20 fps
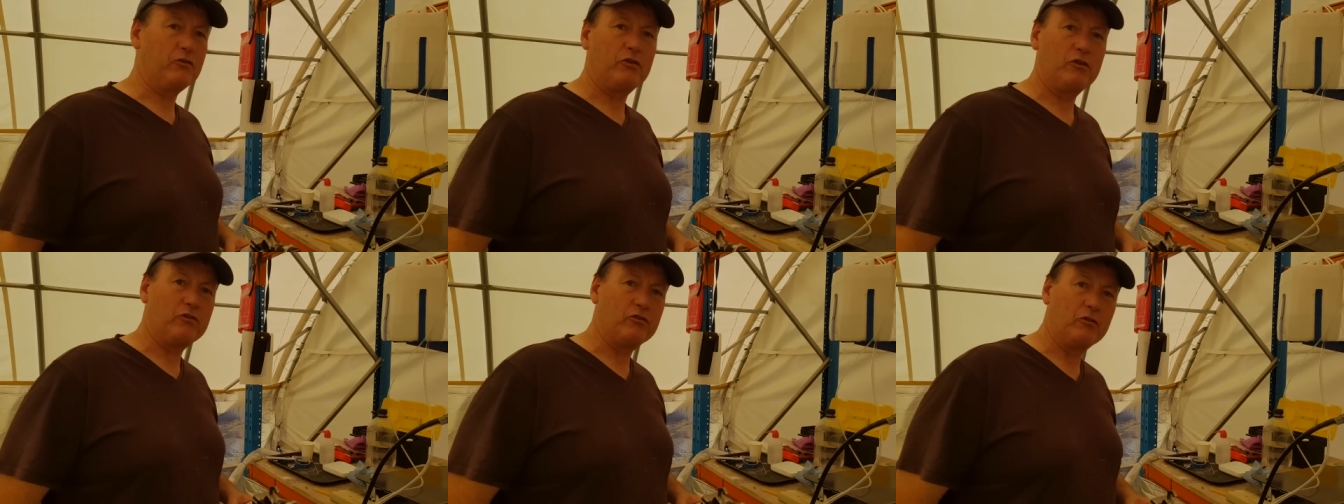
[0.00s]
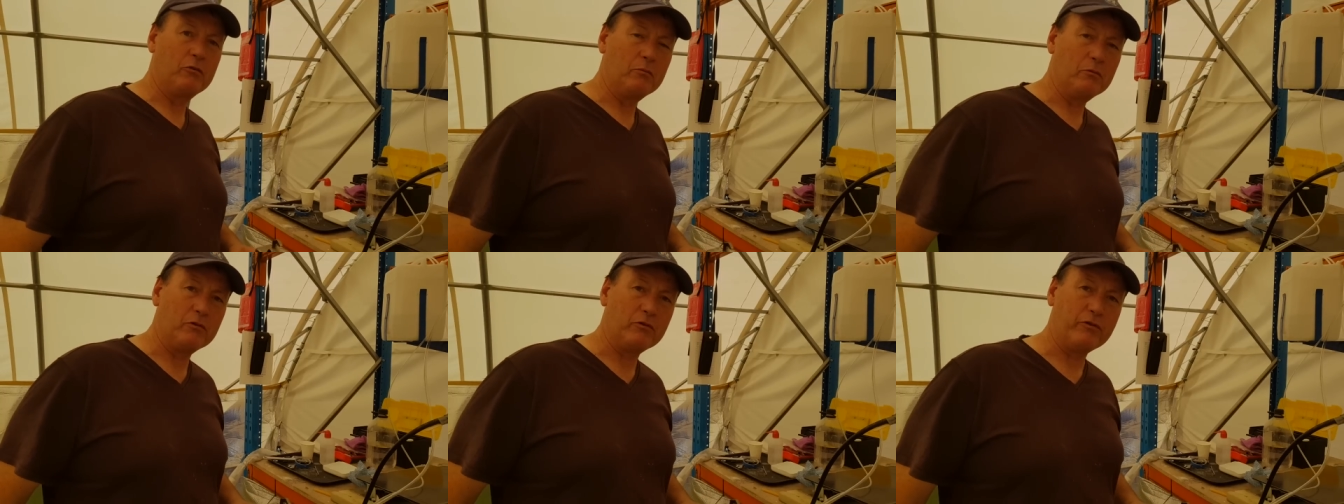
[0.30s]

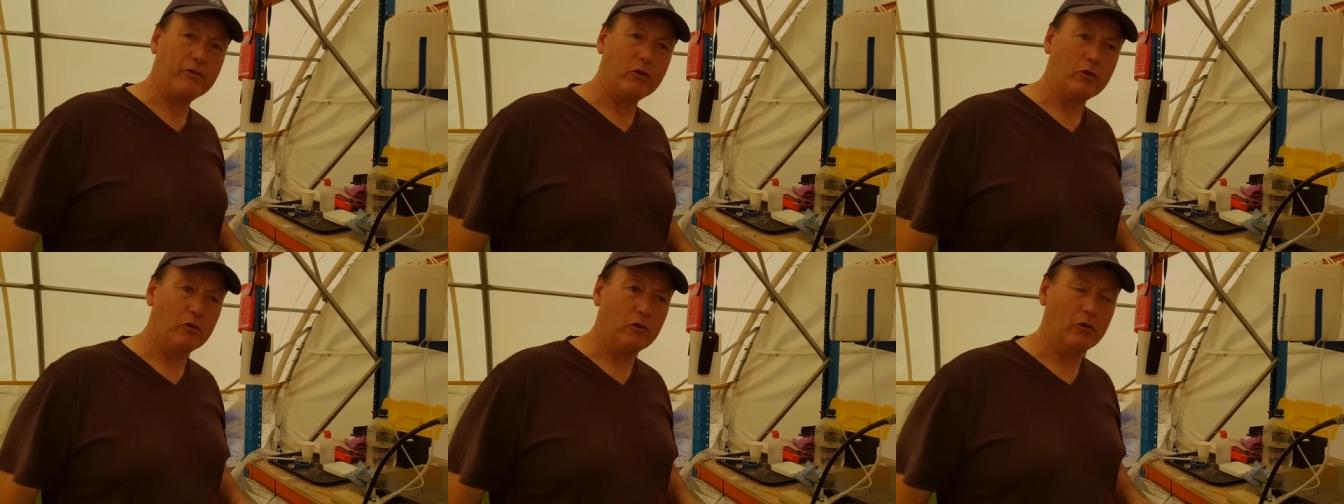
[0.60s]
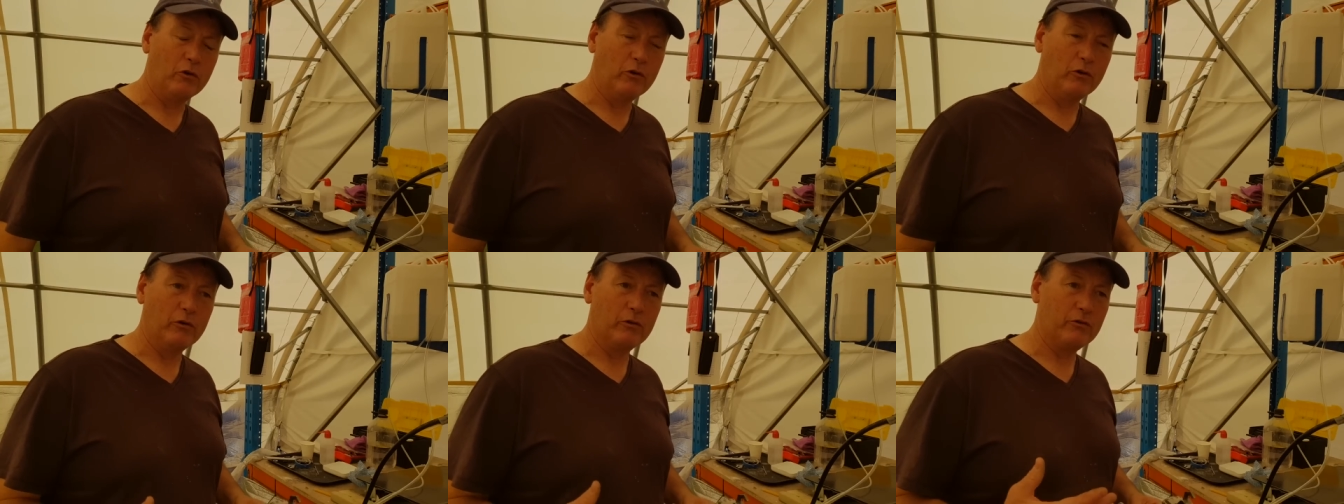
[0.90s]
systems
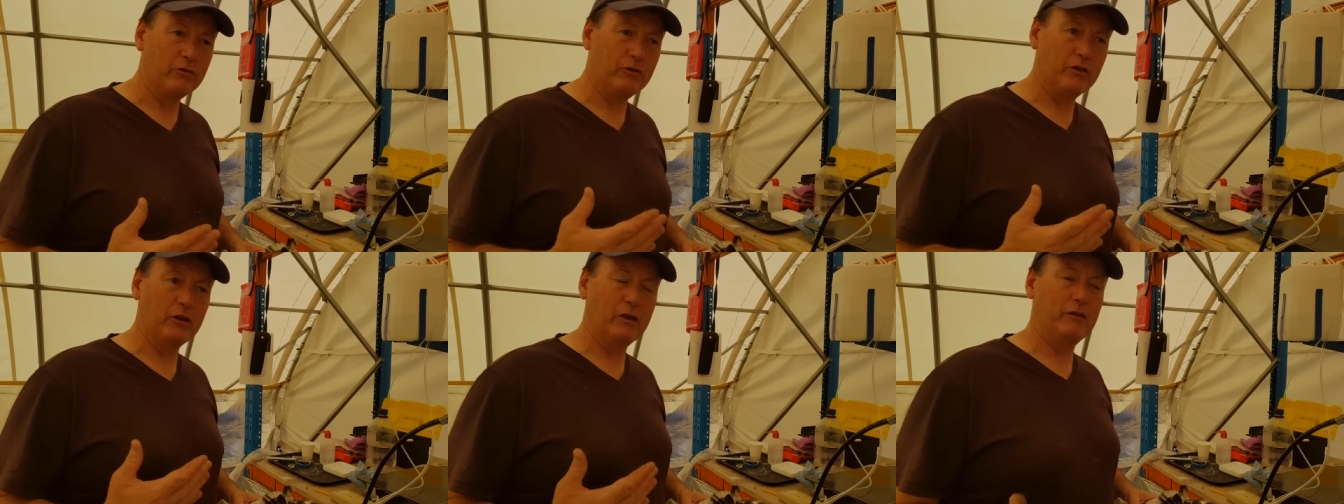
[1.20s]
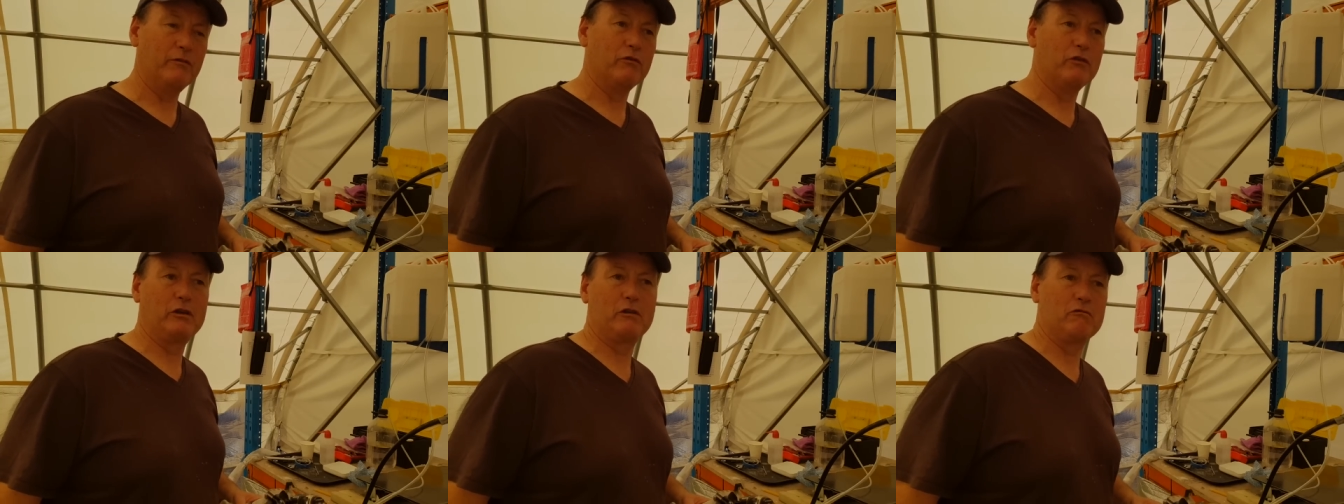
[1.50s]
for
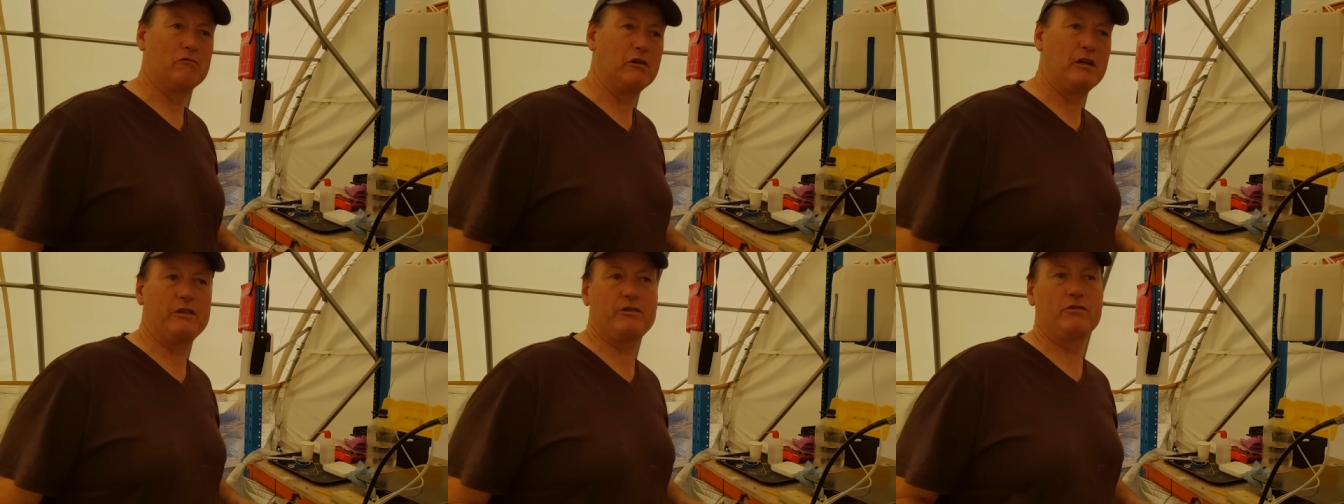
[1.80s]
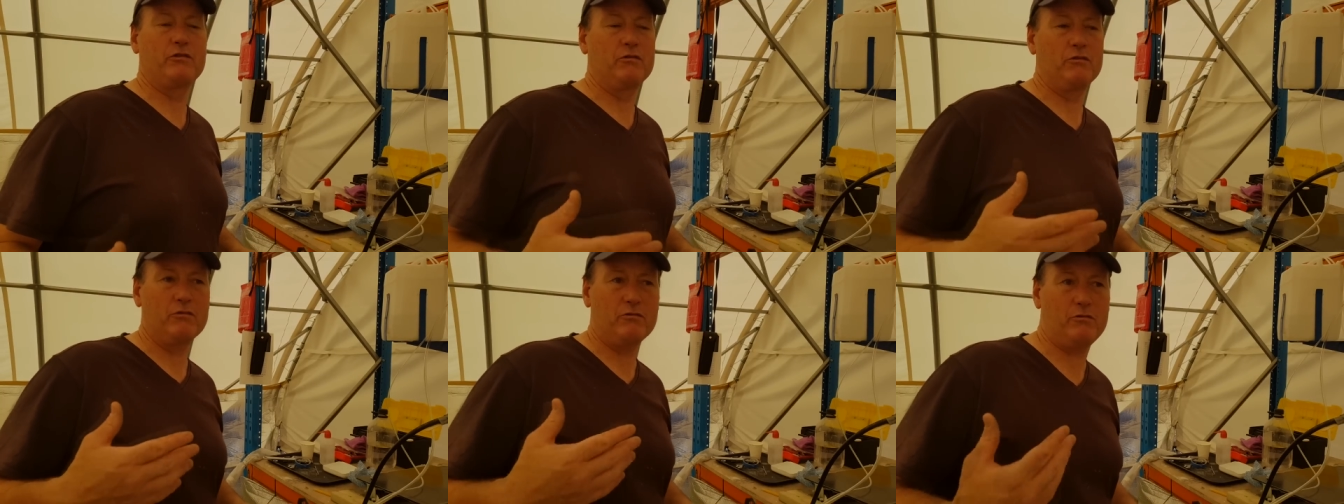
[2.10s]
delivering
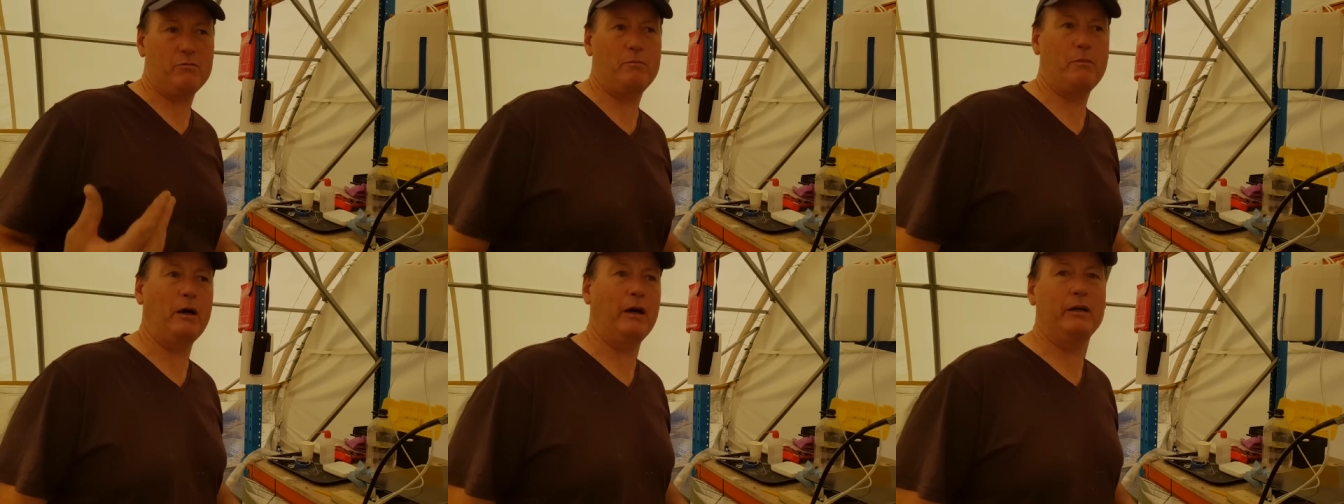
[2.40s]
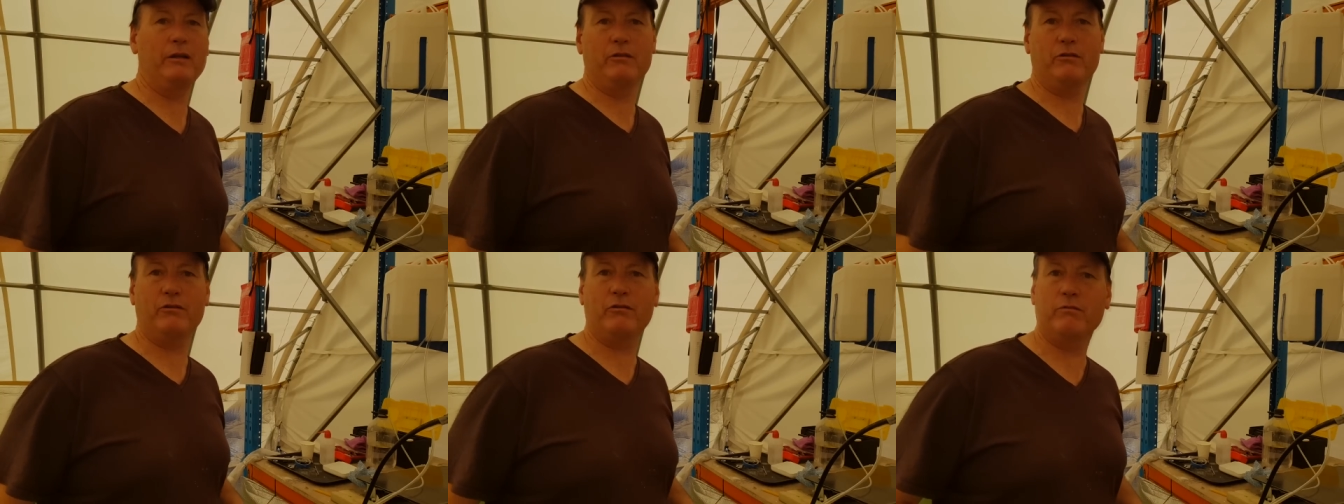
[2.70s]
resins,
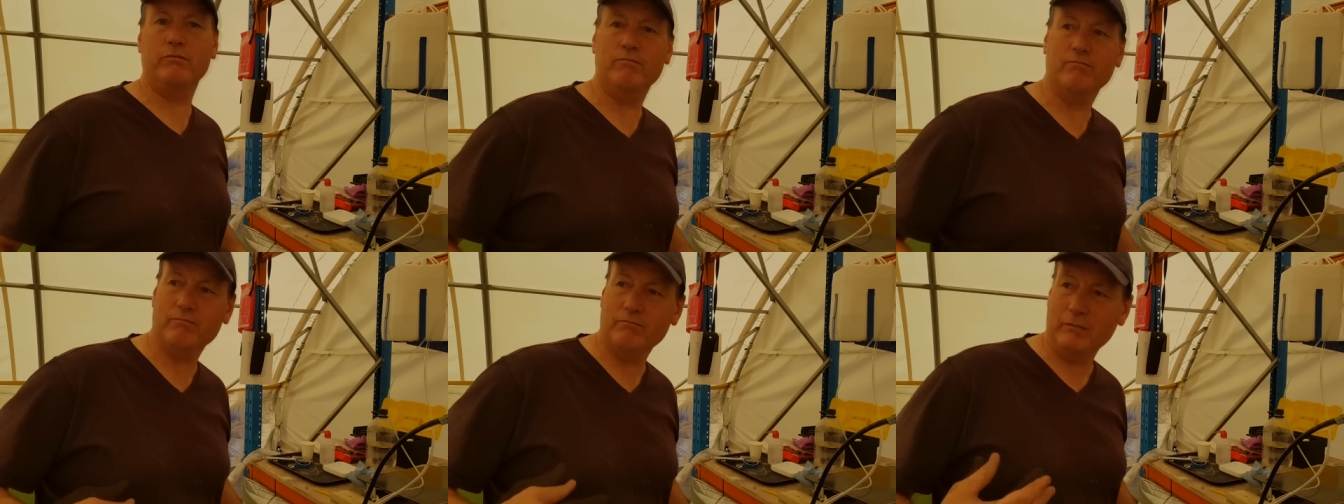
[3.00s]
paints,